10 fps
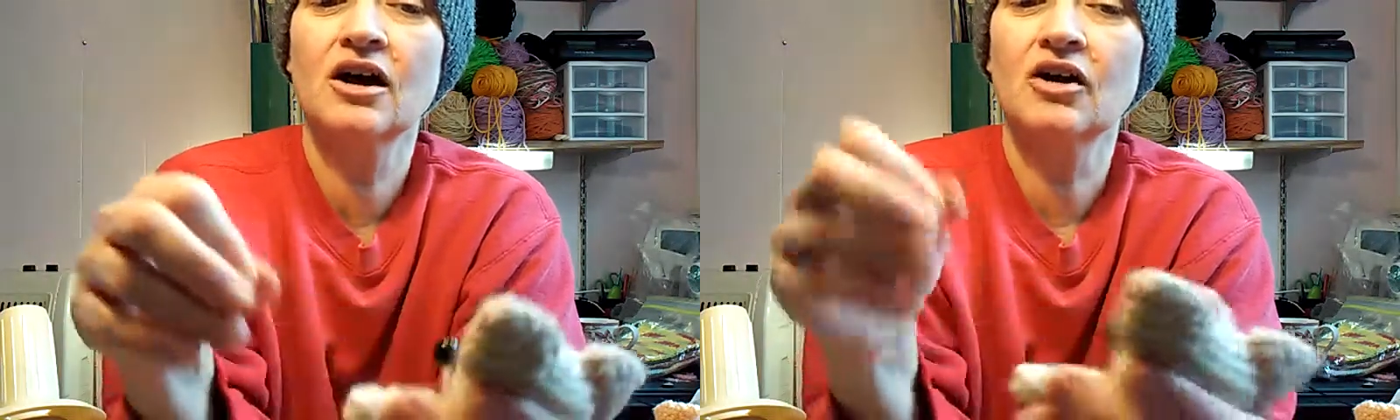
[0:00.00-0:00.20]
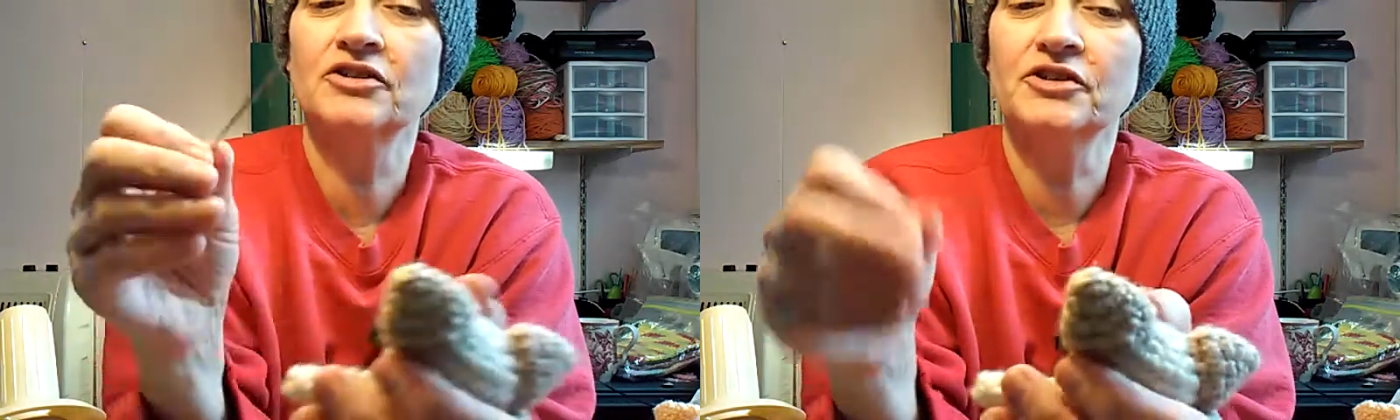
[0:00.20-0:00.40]

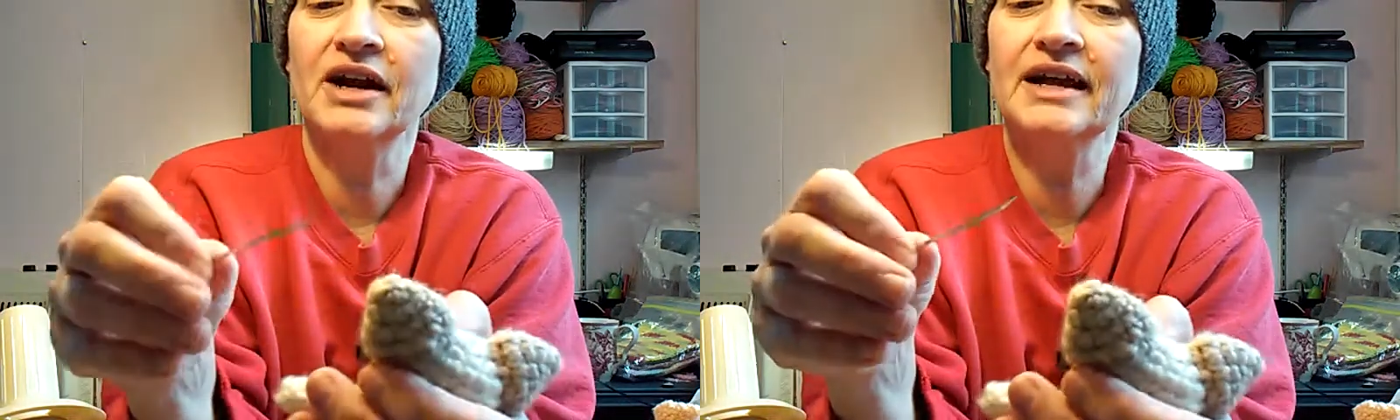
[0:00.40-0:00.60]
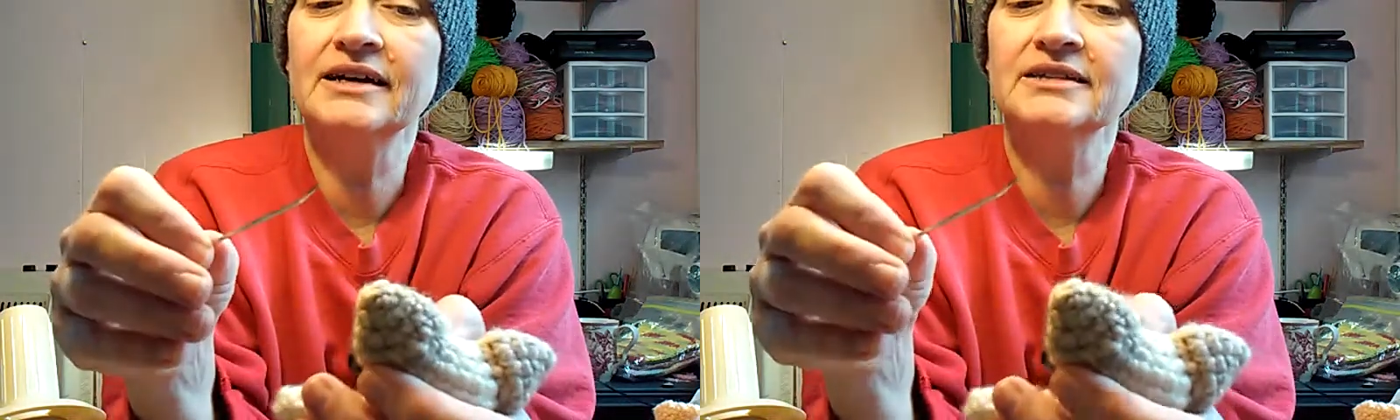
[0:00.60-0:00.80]
on your
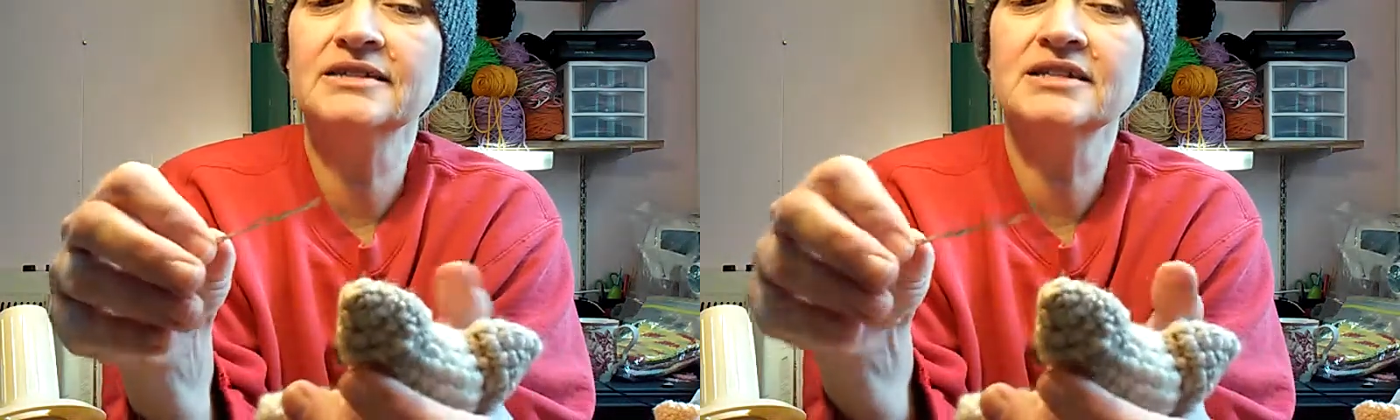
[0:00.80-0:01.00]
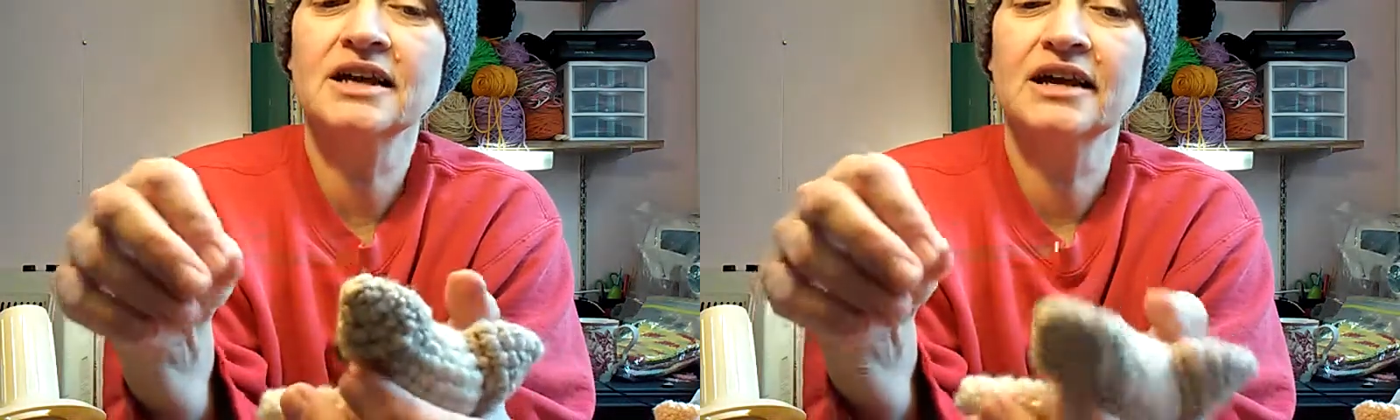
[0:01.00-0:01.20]

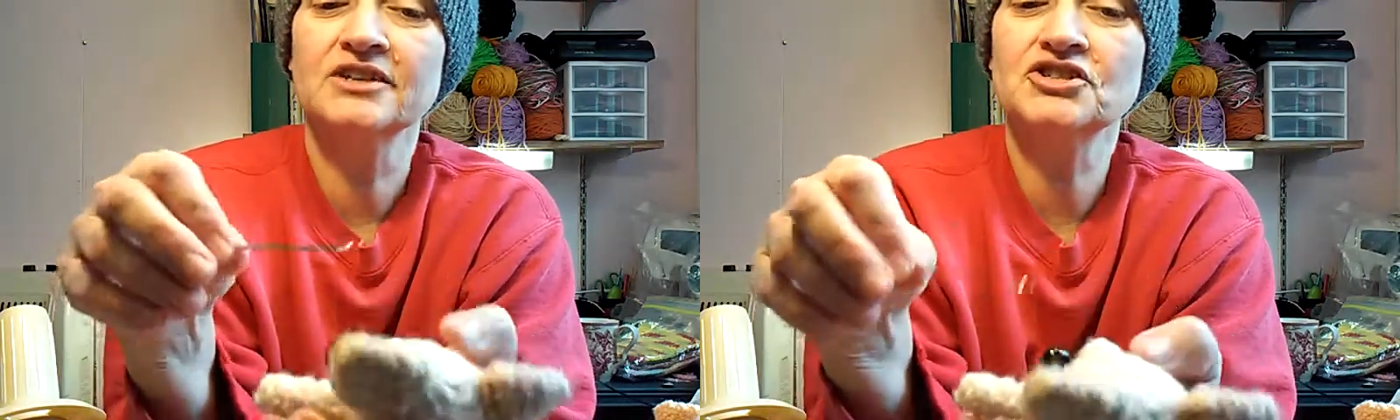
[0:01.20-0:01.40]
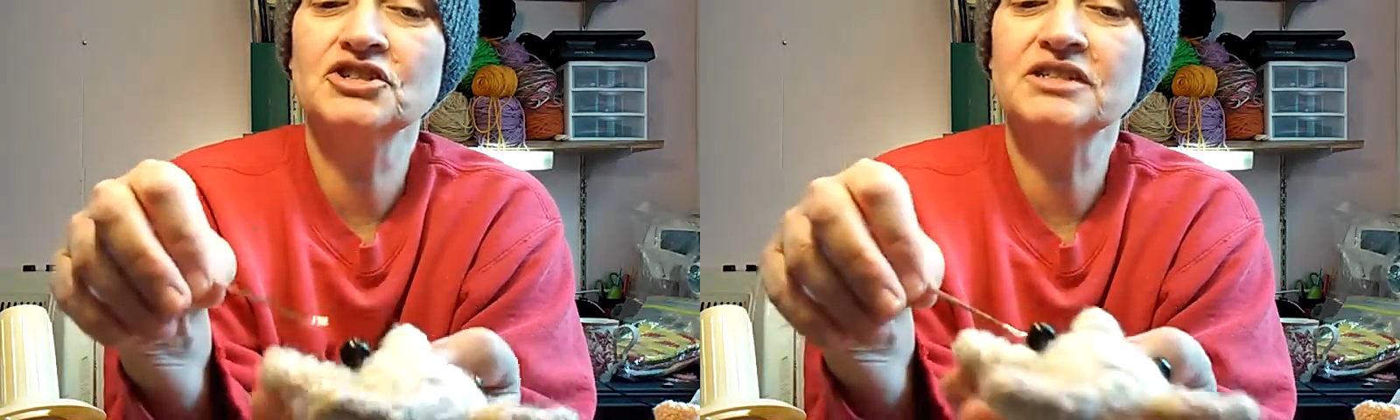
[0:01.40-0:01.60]
hands.
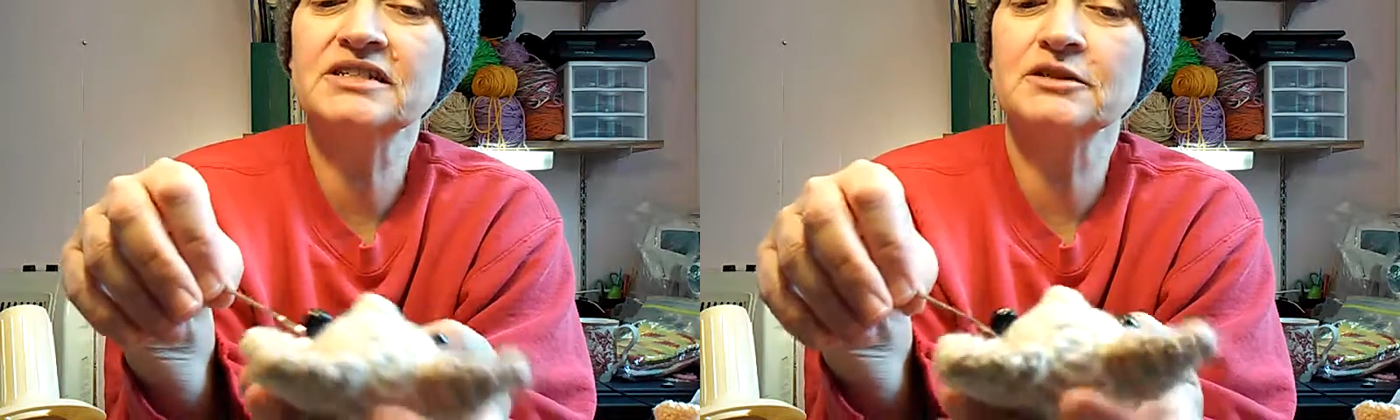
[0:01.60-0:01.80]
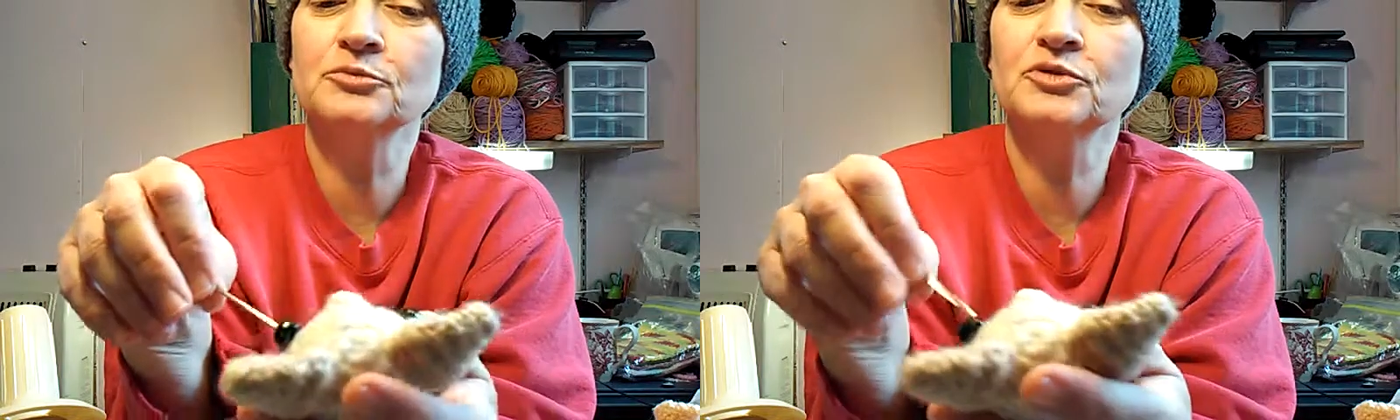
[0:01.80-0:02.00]
It's just
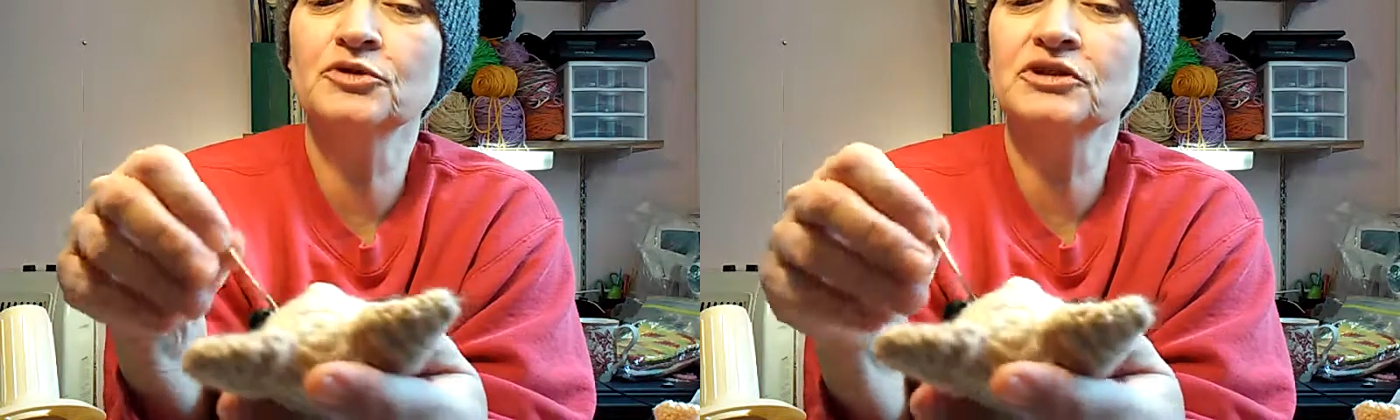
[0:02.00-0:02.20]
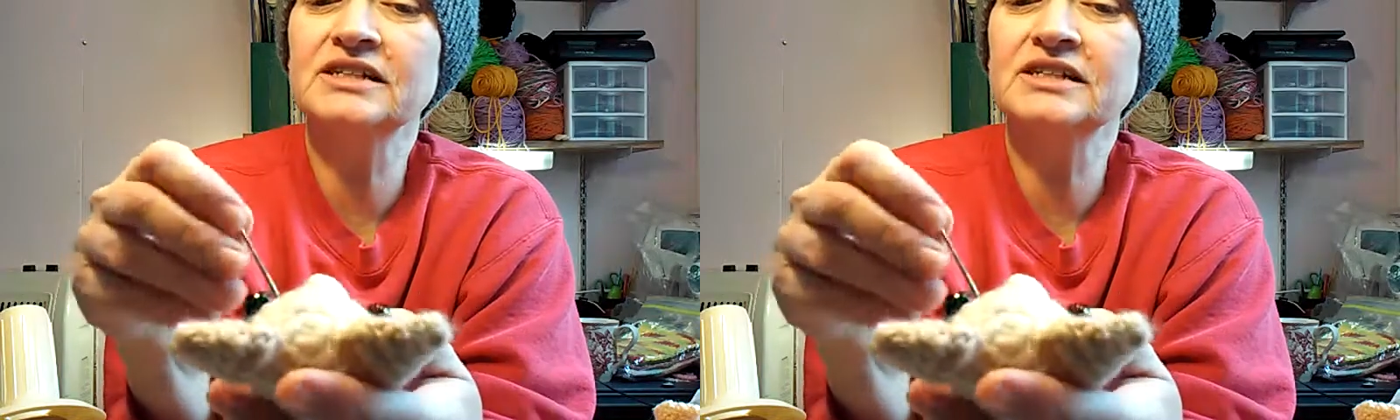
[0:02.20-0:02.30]
simpler